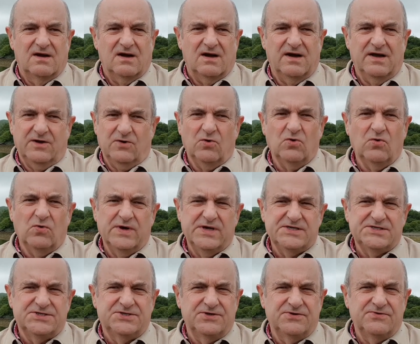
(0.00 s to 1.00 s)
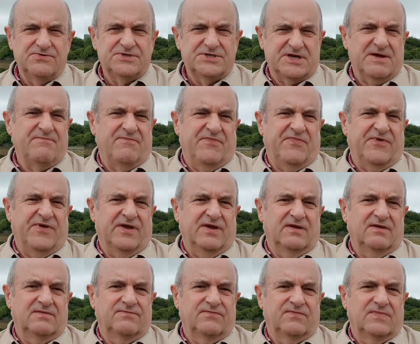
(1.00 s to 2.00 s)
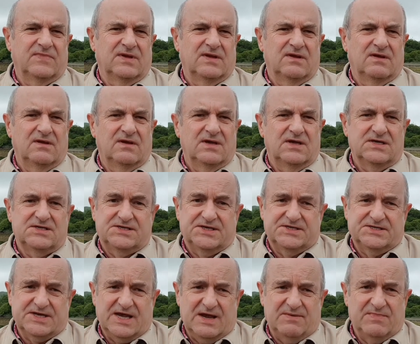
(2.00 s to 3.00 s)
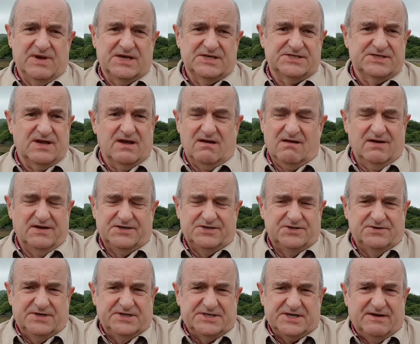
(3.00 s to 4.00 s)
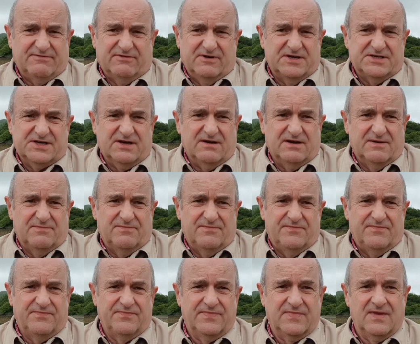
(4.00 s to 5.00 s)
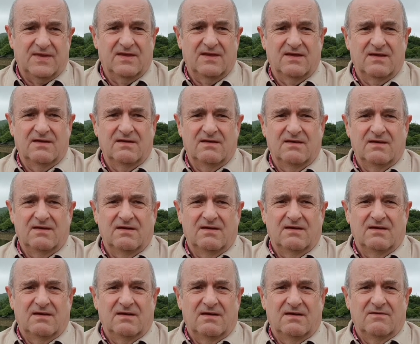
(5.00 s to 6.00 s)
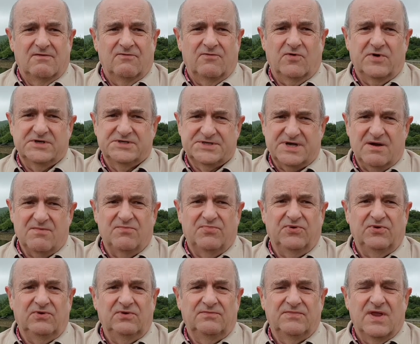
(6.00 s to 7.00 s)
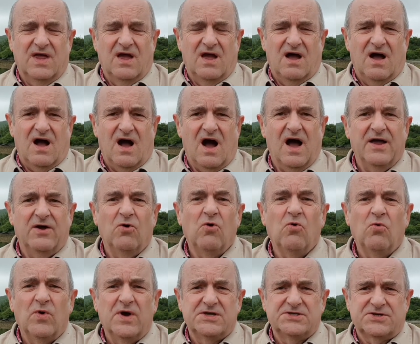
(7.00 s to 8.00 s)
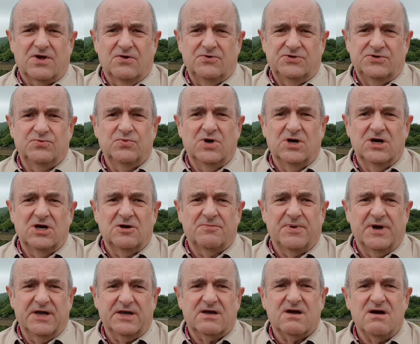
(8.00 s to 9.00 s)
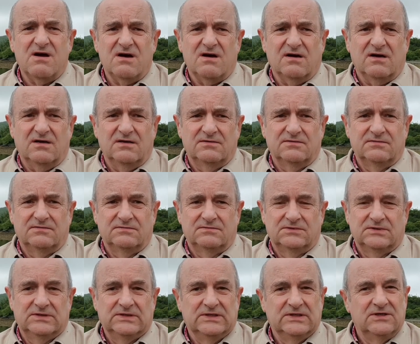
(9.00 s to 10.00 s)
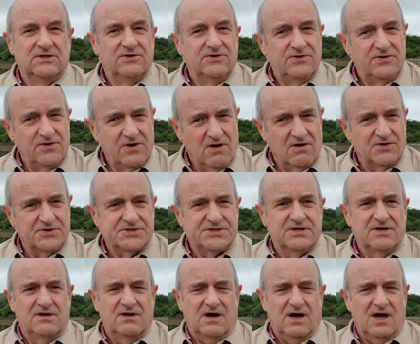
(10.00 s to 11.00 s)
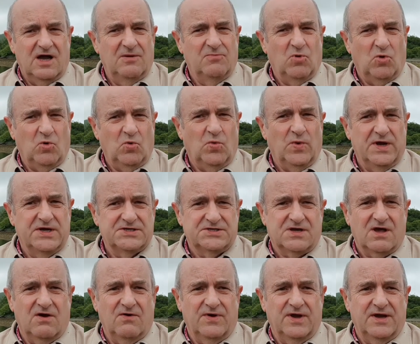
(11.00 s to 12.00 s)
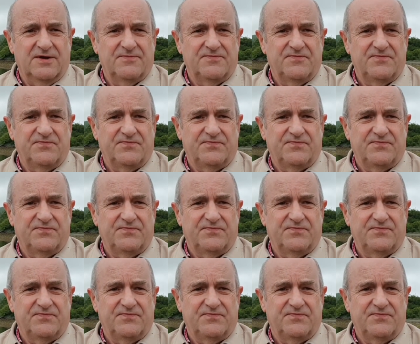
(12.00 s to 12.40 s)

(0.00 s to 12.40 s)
I always do something is the same as I do it every time. For example, I always go to work by car, not I'm always going.